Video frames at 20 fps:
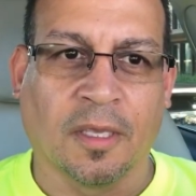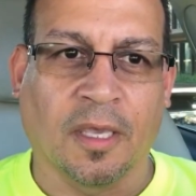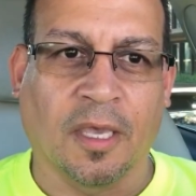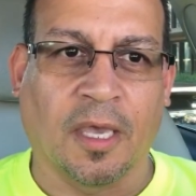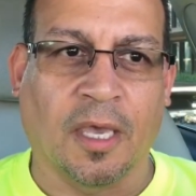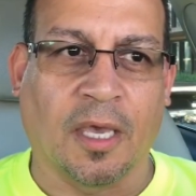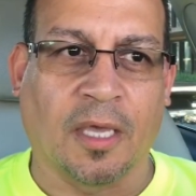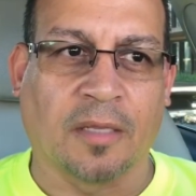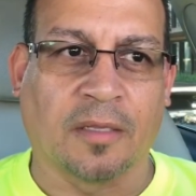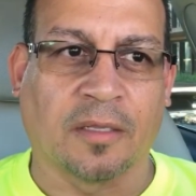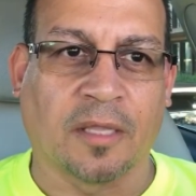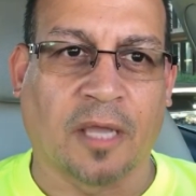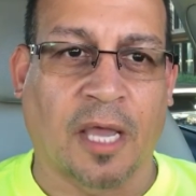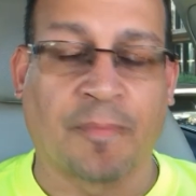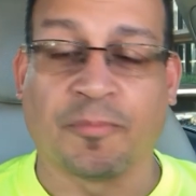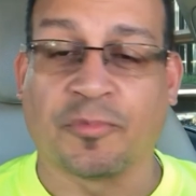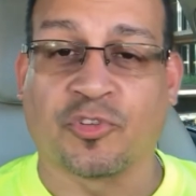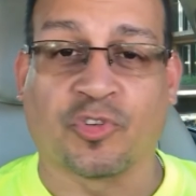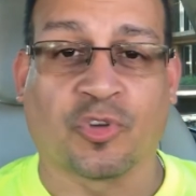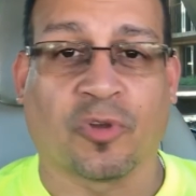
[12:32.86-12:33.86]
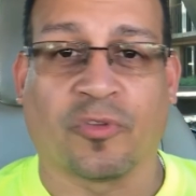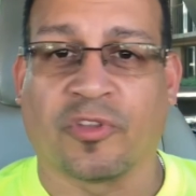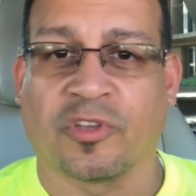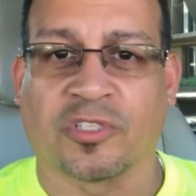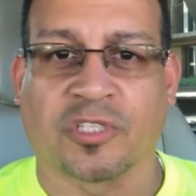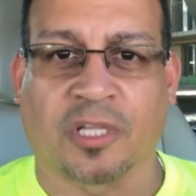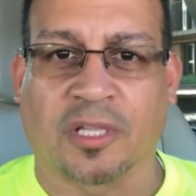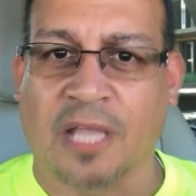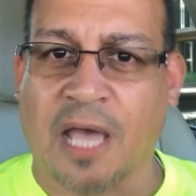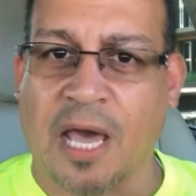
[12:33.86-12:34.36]
And I'm sure
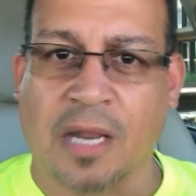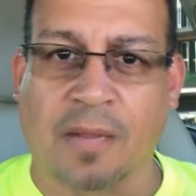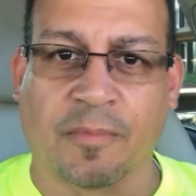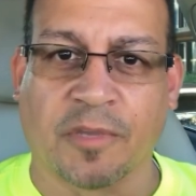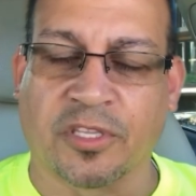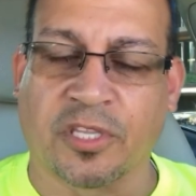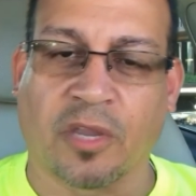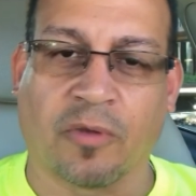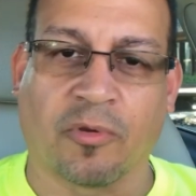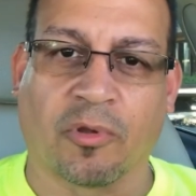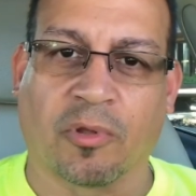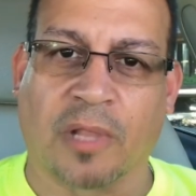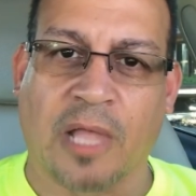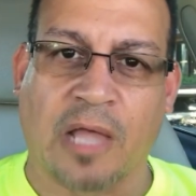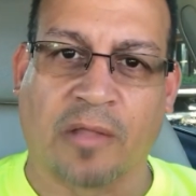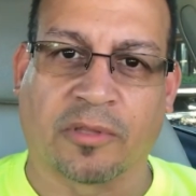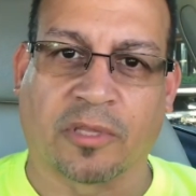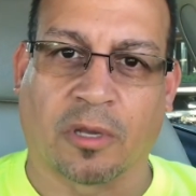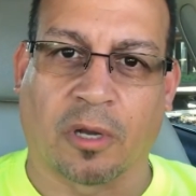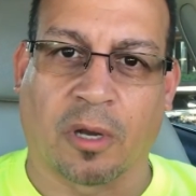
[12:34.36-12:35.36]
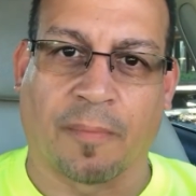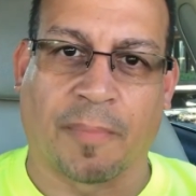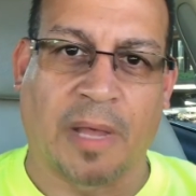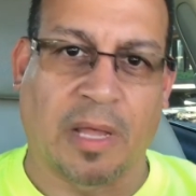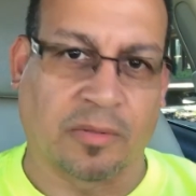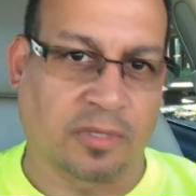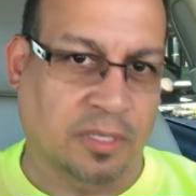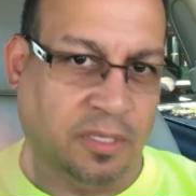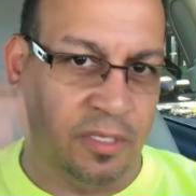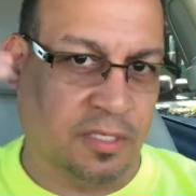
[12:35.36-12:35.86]
there's a lot of material out there
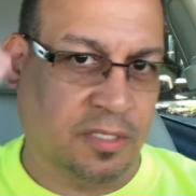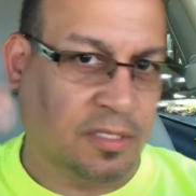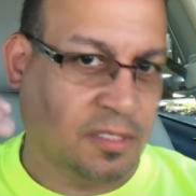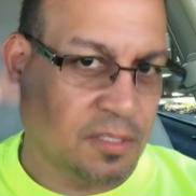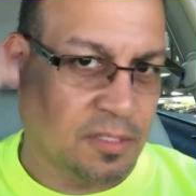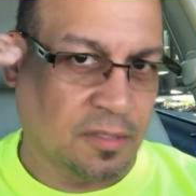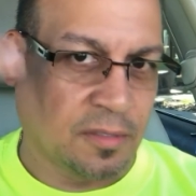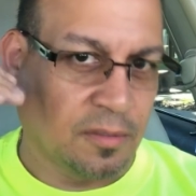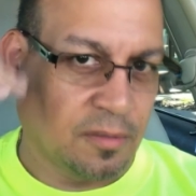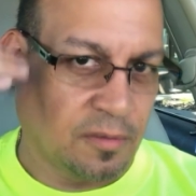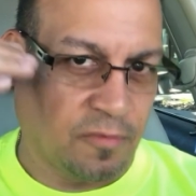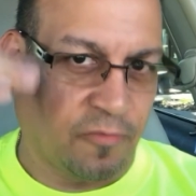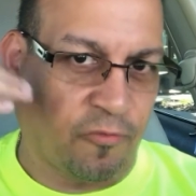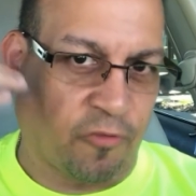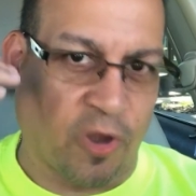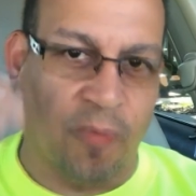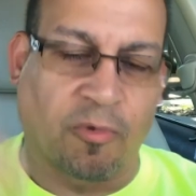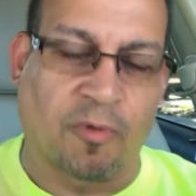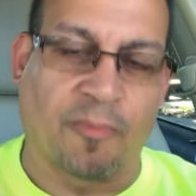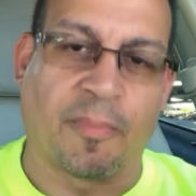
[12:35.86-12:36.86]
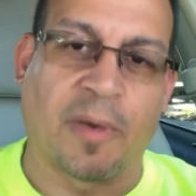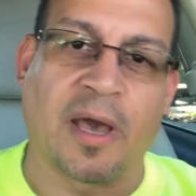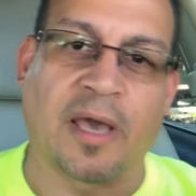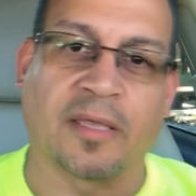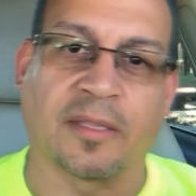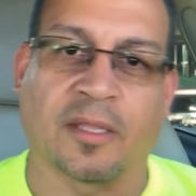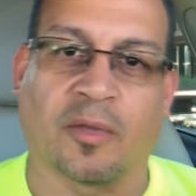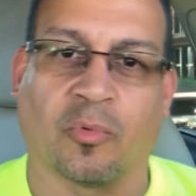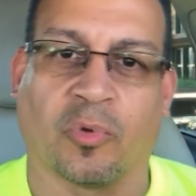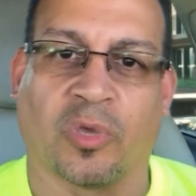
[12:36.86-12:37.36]
about this frame of
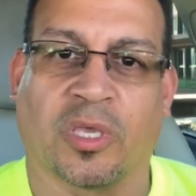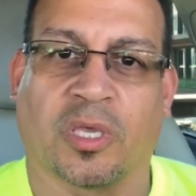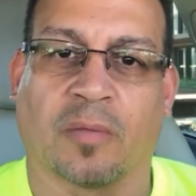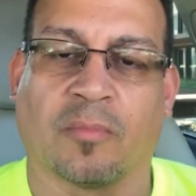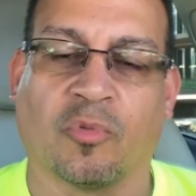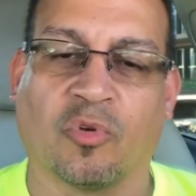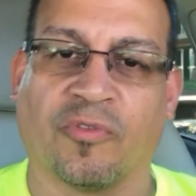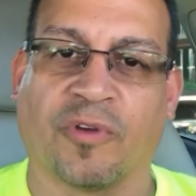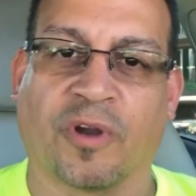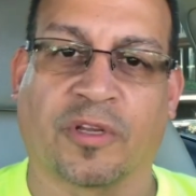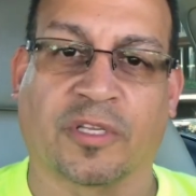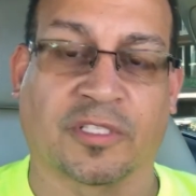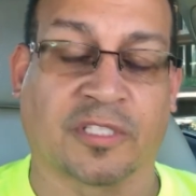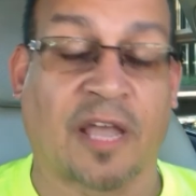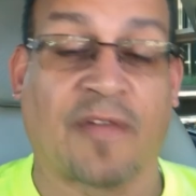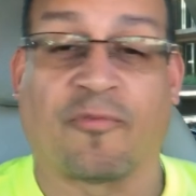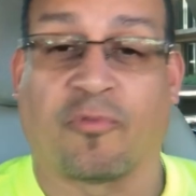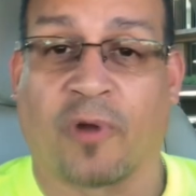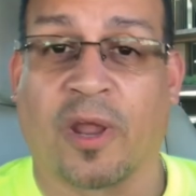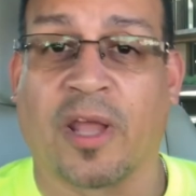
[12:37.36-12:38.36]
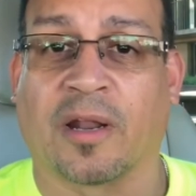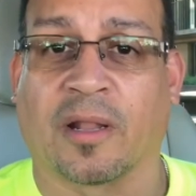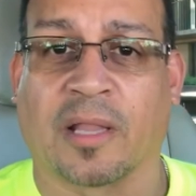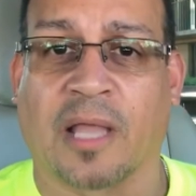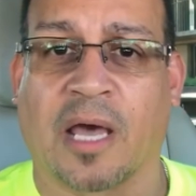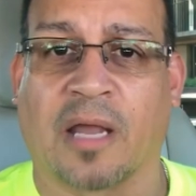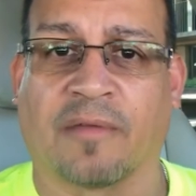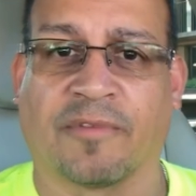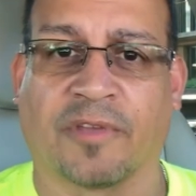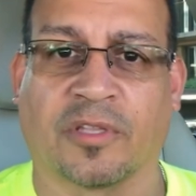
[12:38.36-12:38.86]
mind that we can move on, because I've read a
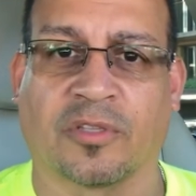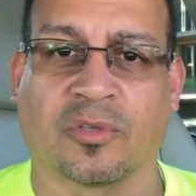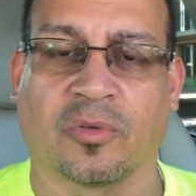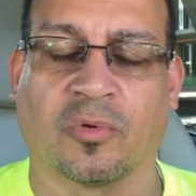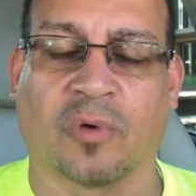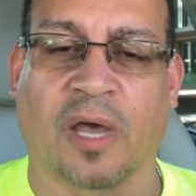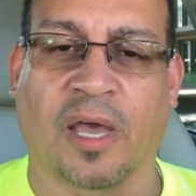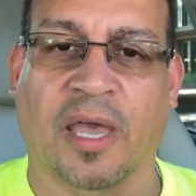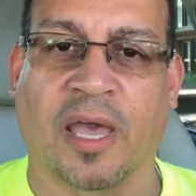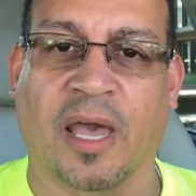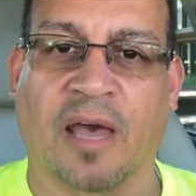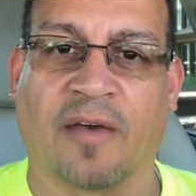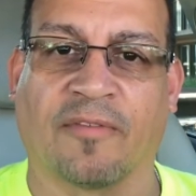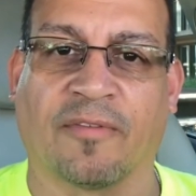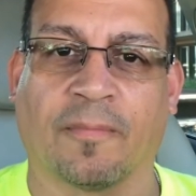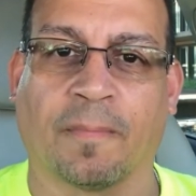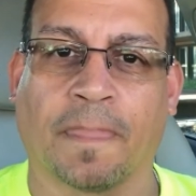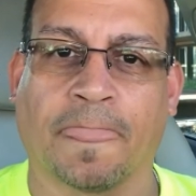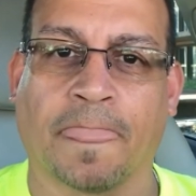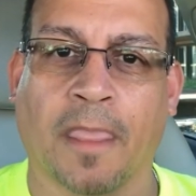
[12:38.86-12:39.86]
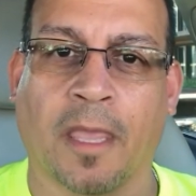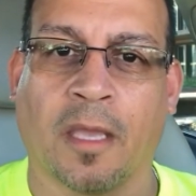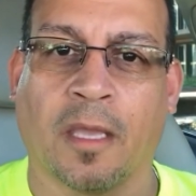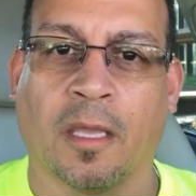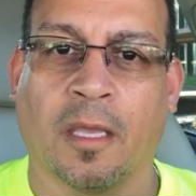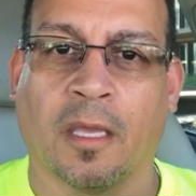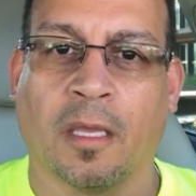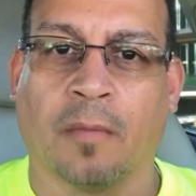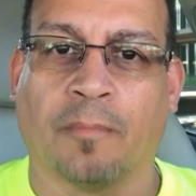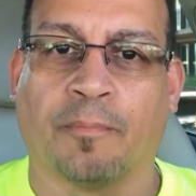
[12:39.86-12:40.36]
lot of it too, I have.
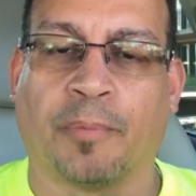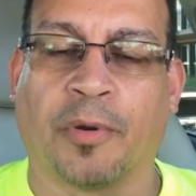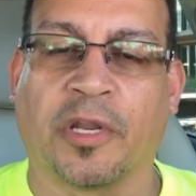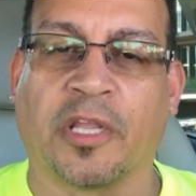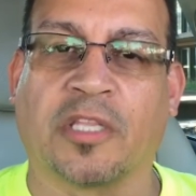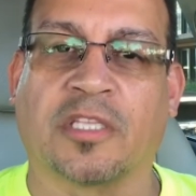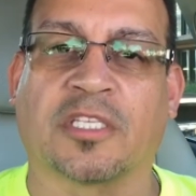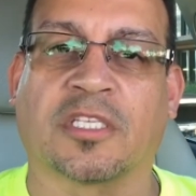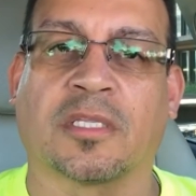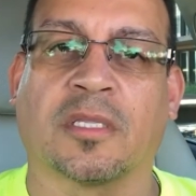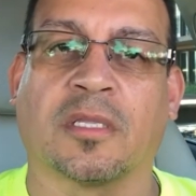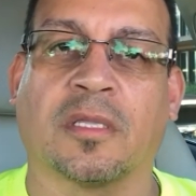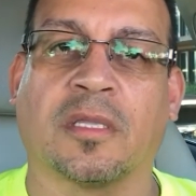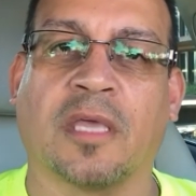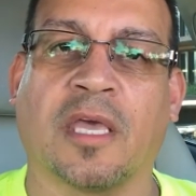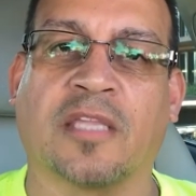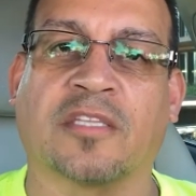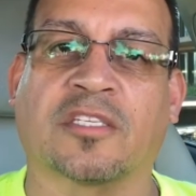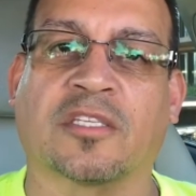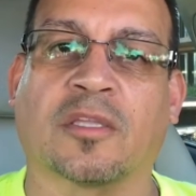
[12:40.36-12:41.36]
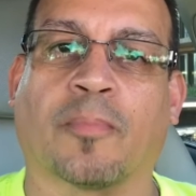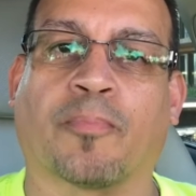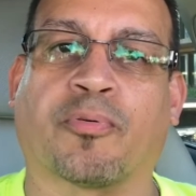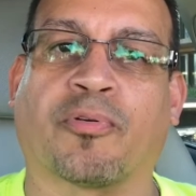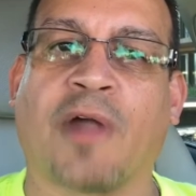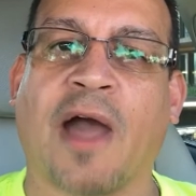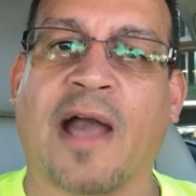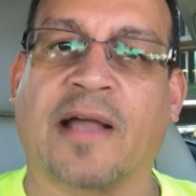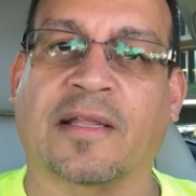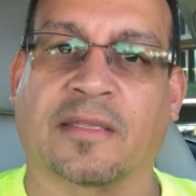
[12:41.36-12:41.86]
But it's the
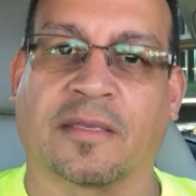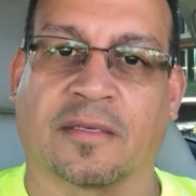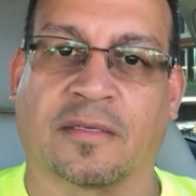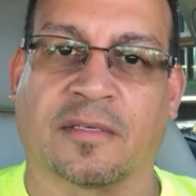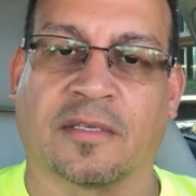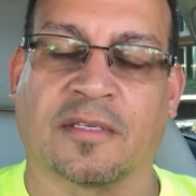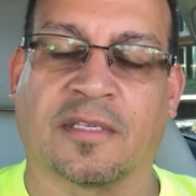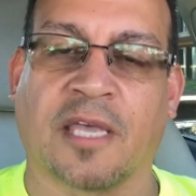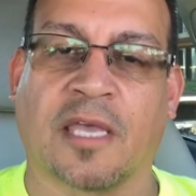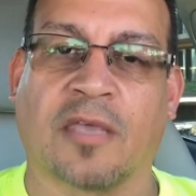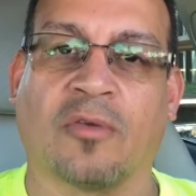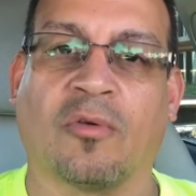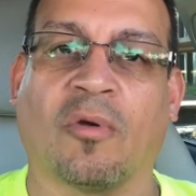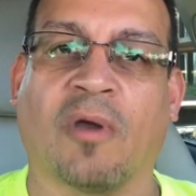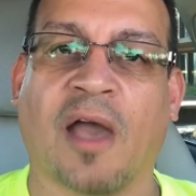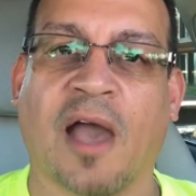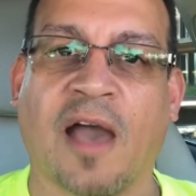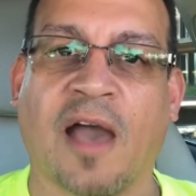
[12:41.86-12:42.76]
practice, is that you